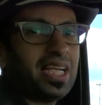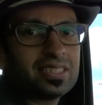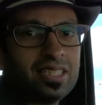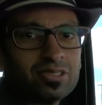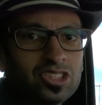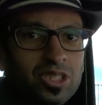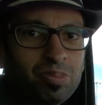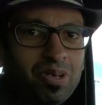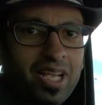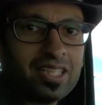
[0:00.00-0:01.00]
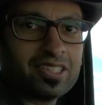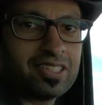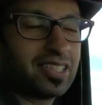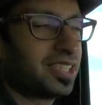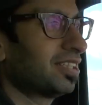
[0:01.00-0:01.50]
Decked out Jeep
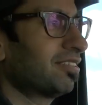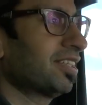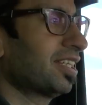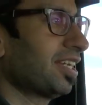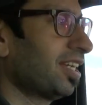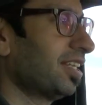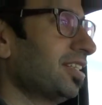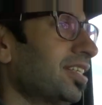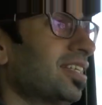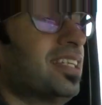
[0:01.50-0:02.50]
Wrangler here again.